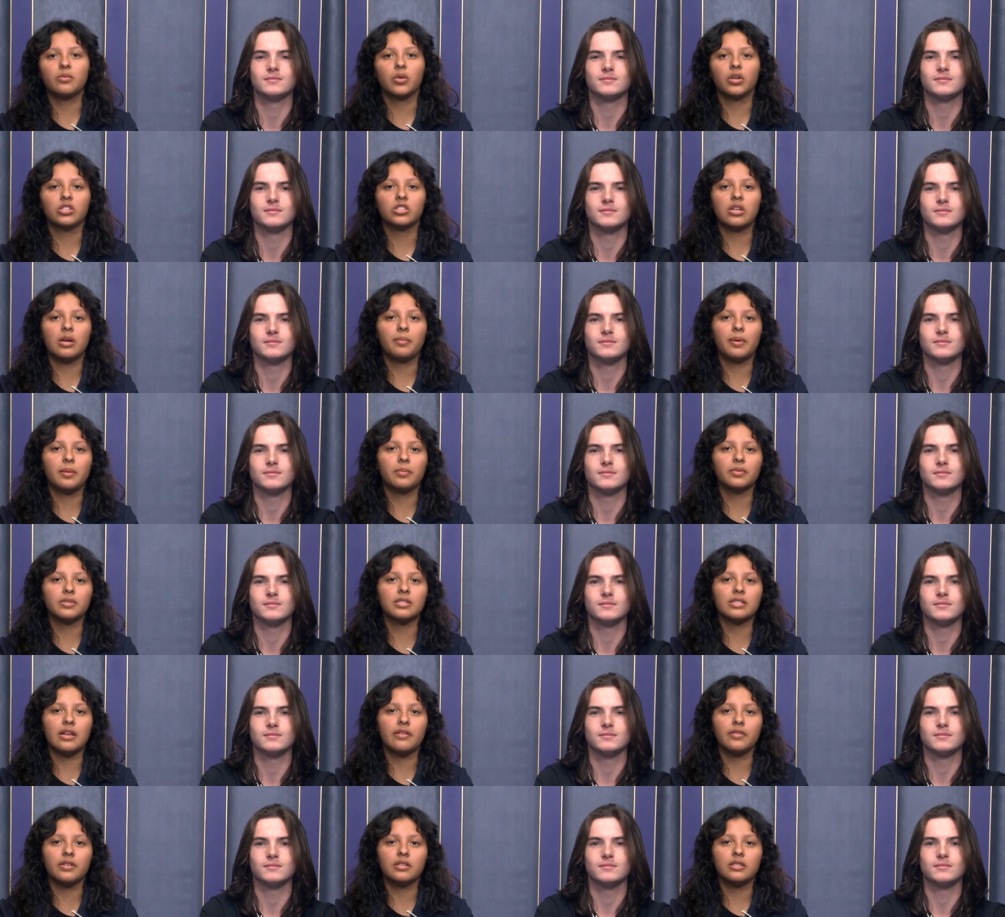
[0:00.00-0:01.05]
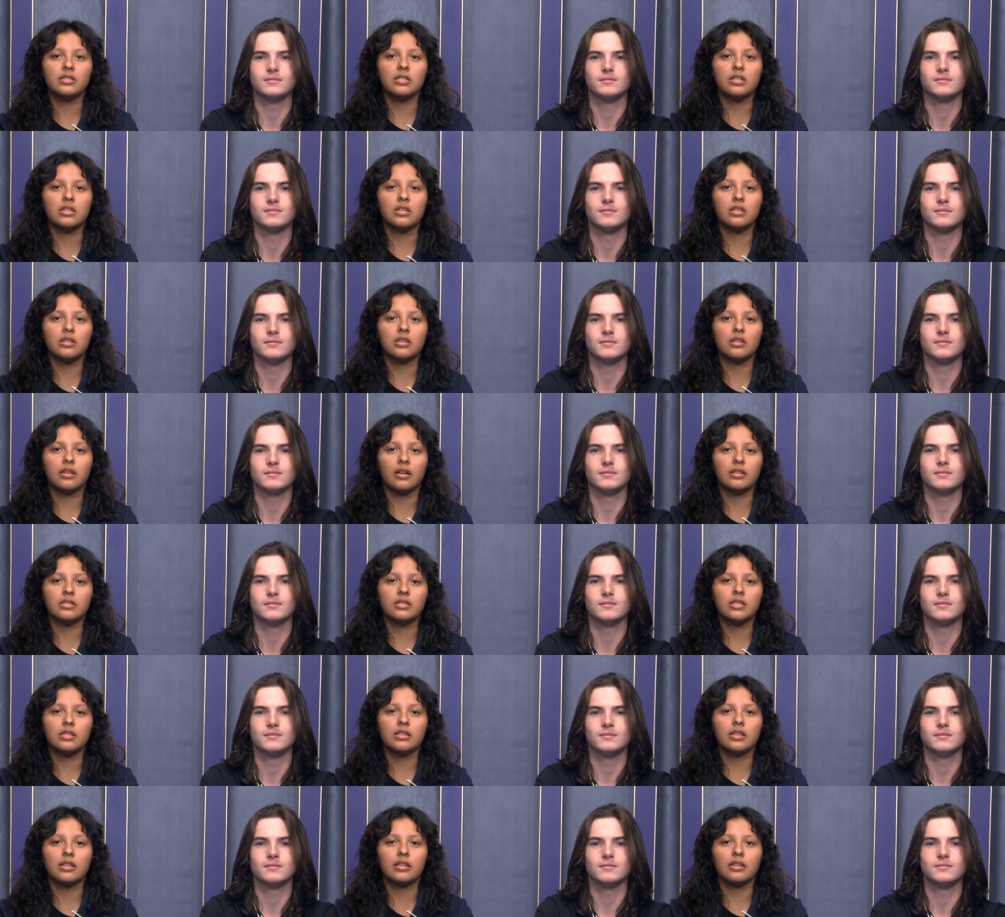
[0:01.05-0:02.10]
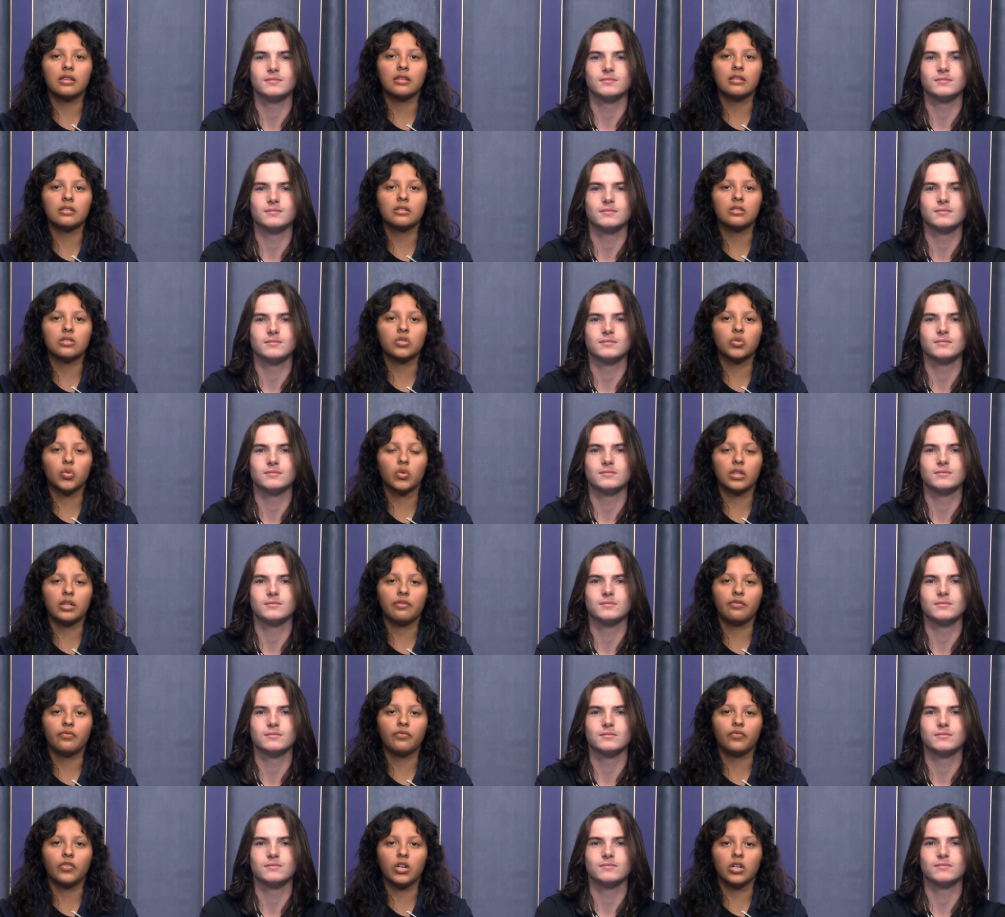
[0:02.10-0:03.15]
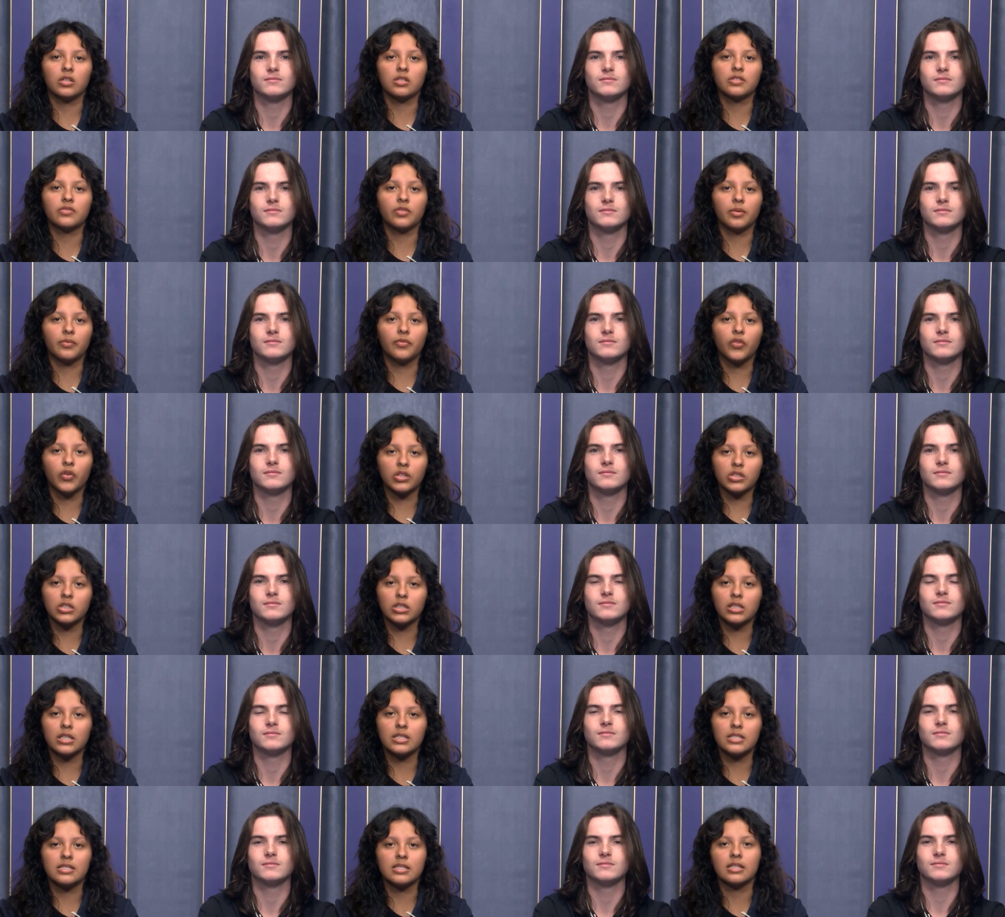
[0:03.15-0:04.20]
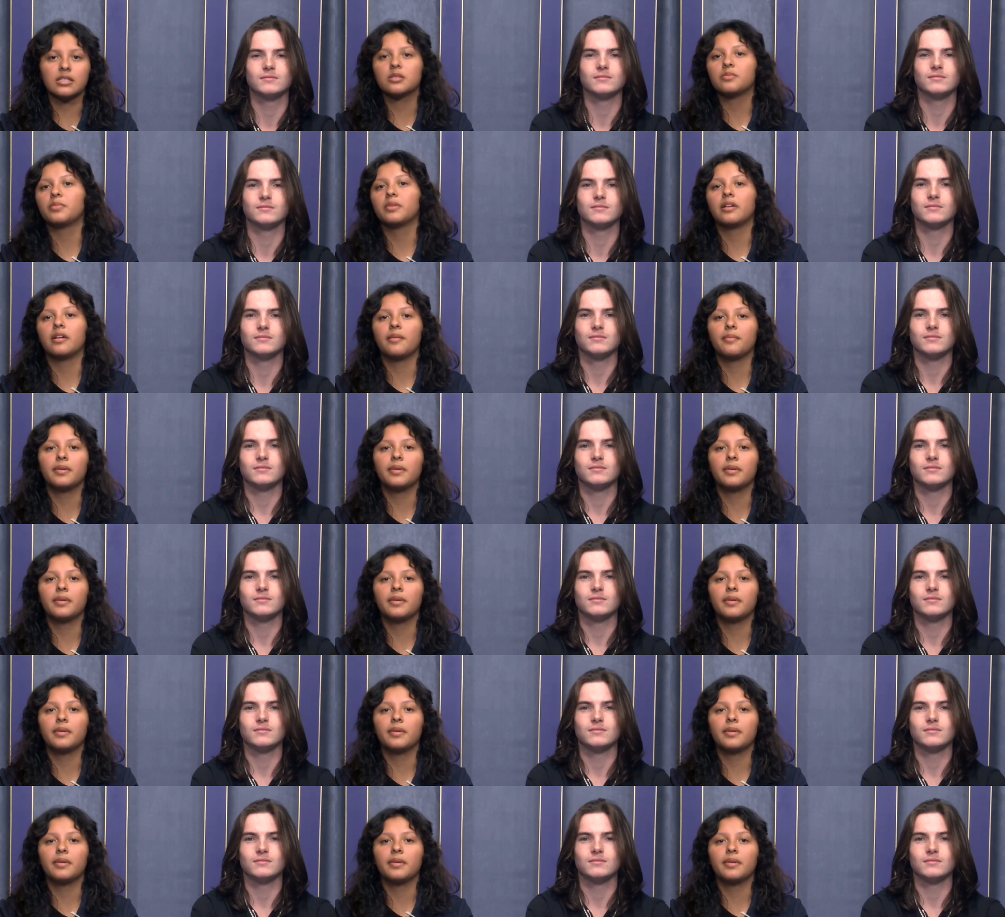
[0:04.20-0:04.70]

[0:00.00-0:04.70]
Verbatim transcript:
Speaker 1: Workshop April 17th, 19th, and 21st from 4.30 to 6 p.m.